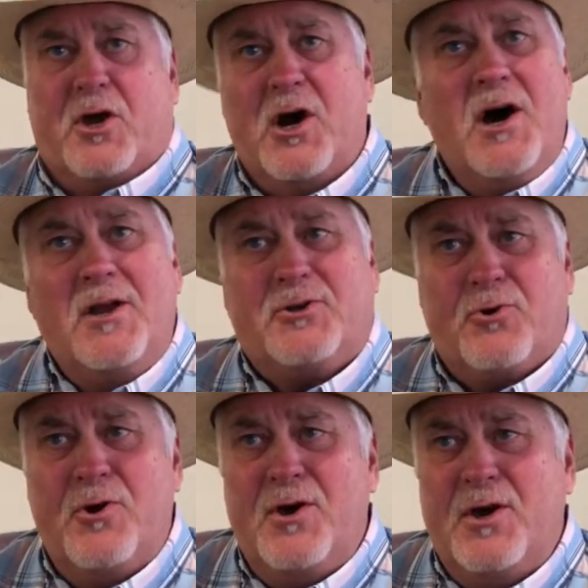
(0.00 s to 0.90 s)

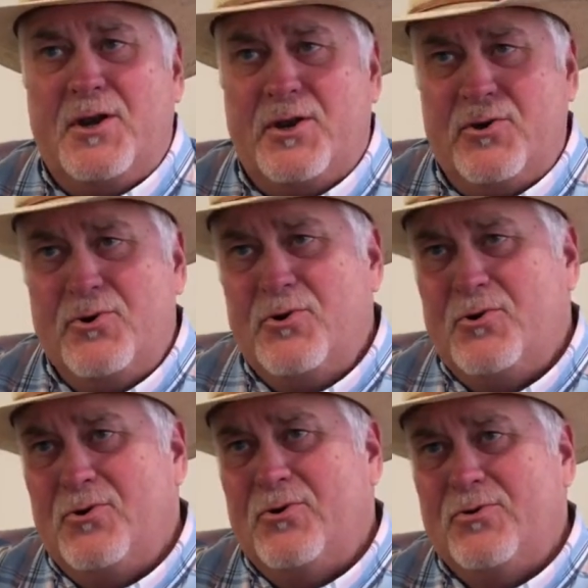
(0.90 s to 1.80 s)
country
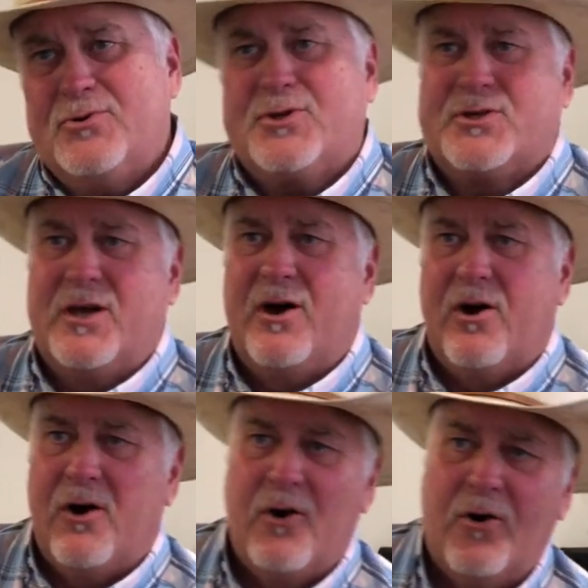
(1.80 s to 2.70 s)
new
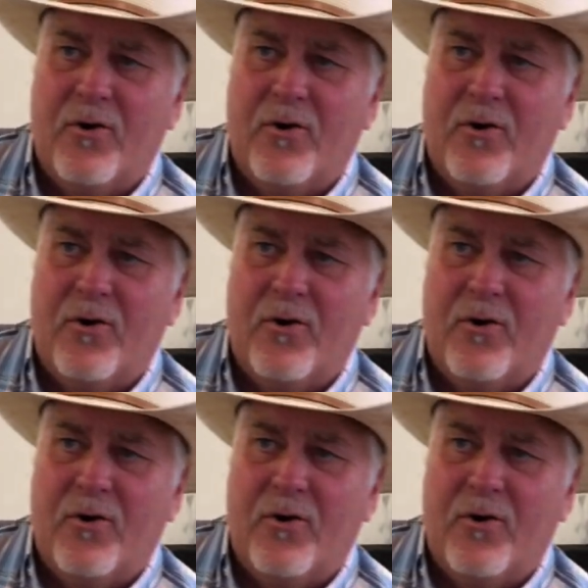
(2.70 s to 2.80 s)
song.